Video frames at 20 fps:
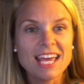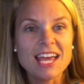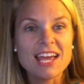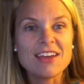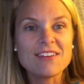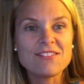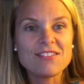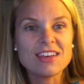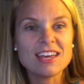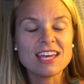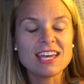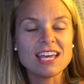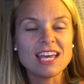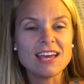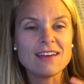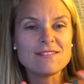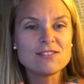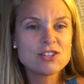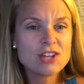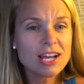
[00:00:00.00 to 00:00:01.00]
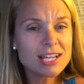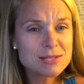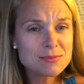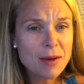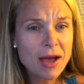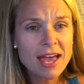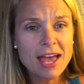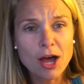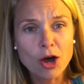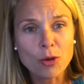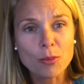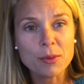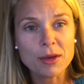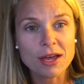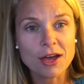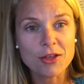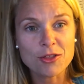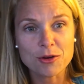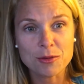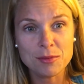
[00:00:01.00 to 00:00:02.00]
if if just by
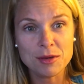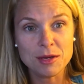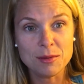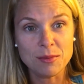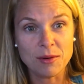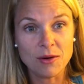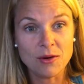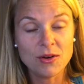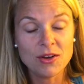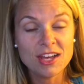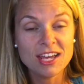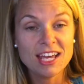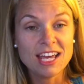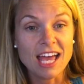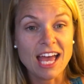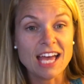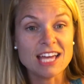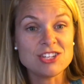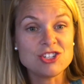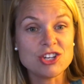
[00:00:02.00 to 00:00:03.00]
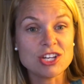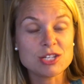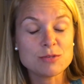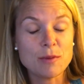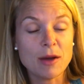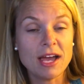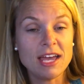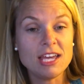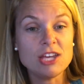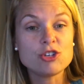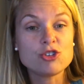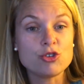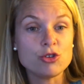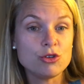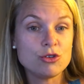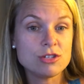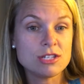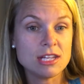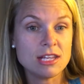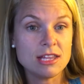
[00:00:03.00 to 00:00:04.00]
helping other people and just by
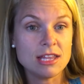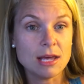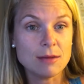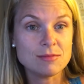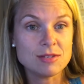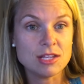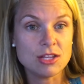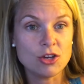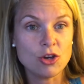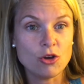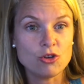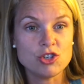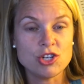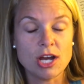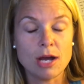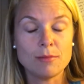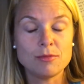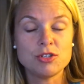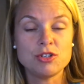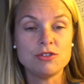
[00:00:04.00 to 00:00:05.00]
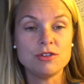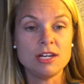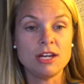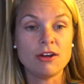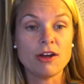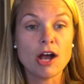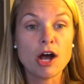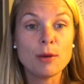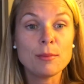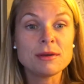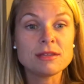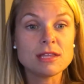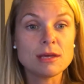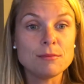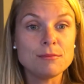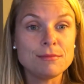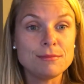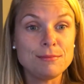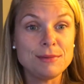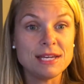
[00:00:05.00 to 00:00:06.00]
introducing them to the coaching opportunity or helping
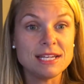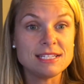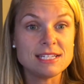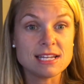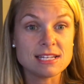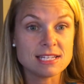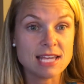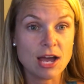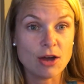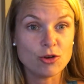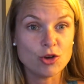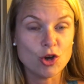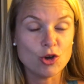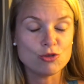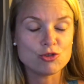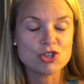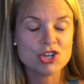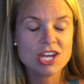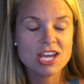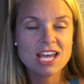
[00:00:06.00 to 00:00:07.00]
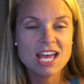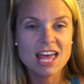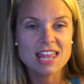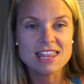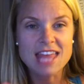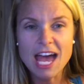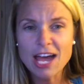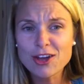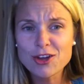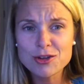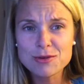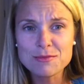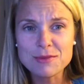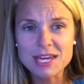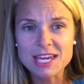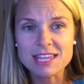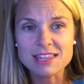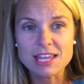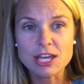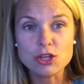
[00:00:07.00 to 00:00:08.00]
them be a discount coach, that could
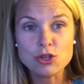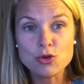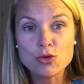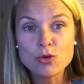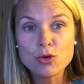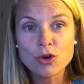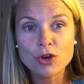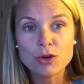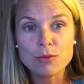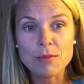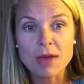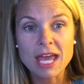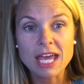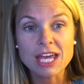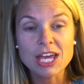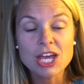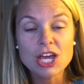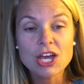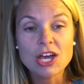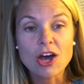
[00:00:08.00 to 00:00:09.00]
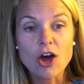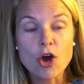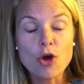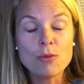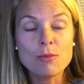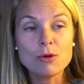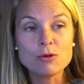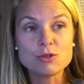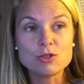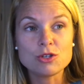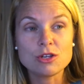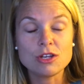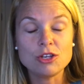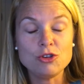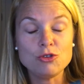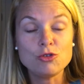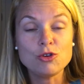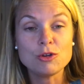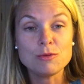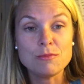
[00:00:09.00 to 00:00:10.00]
mean that you could make almost
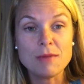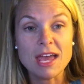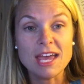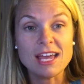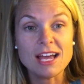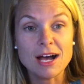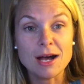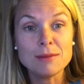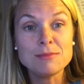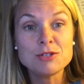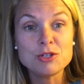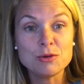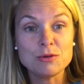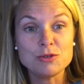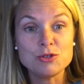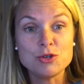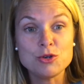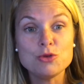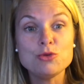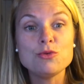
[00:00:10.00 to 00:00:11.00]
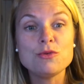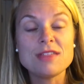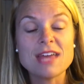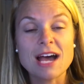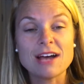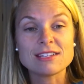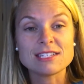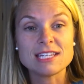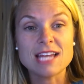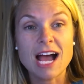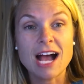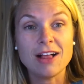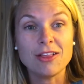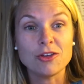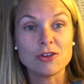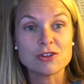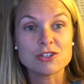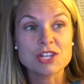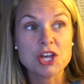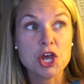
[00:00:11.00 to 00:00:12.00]
you could make up to
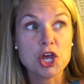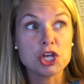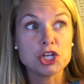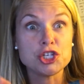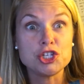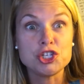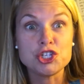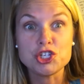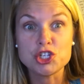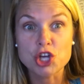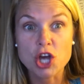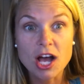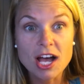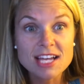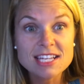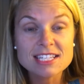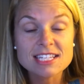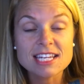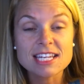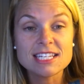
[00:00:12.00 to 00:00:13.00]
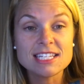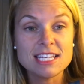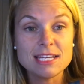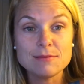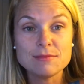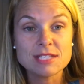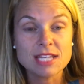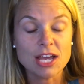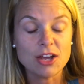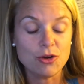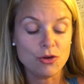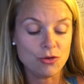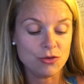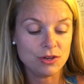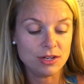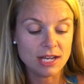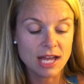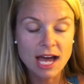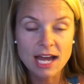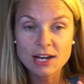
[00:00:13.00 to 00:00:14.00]
$2,000 just in team cycle,
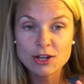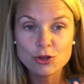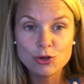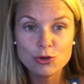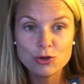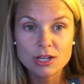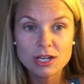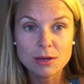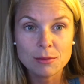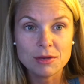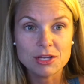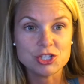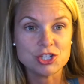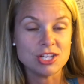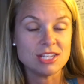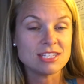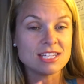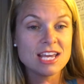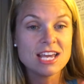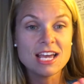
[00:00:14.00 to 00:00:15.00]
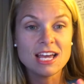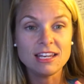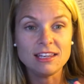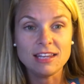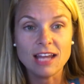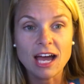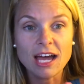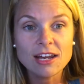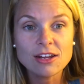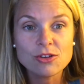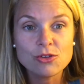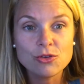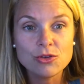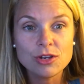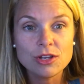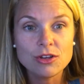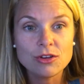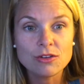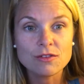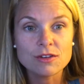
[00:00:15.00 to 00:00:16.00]
not including commissions, not
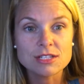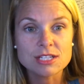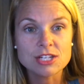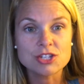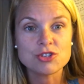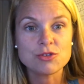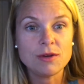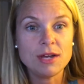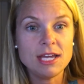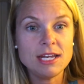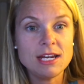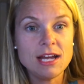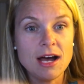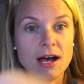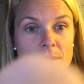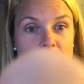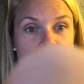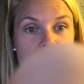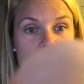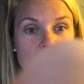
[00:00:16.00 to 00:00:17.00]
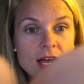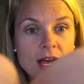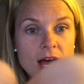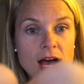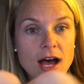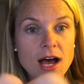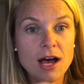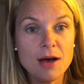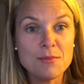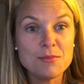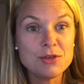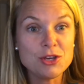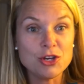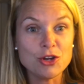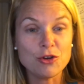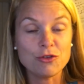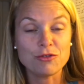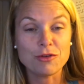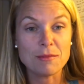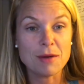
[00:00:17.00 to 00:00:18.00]
including your residual income, um, you
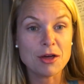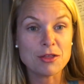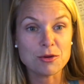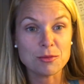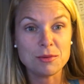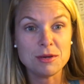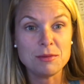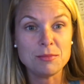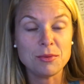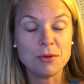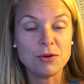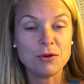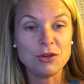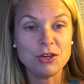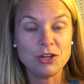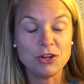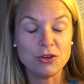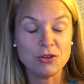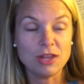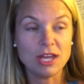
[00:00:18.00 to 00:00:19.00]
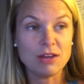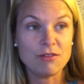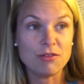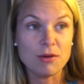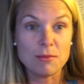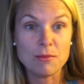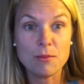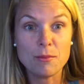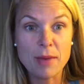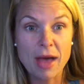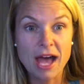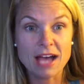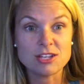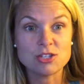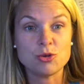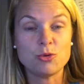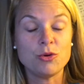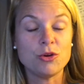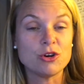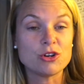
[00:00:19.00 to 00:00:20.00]
know, from other people, you know, like from
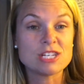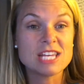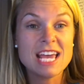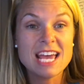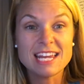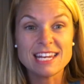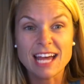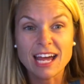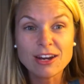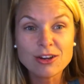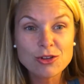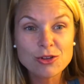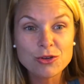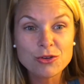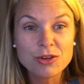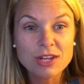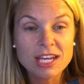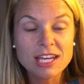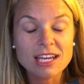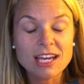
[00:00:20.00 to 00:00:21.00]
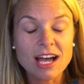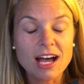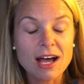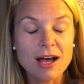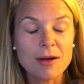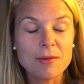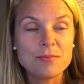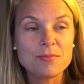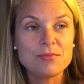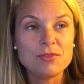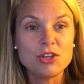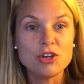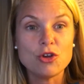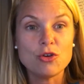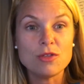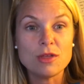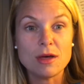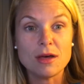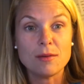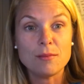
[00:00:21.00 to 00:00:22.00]
past orders, not including, um, you
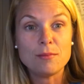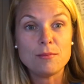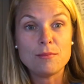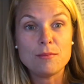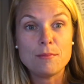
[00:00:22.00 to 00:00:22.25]
know, the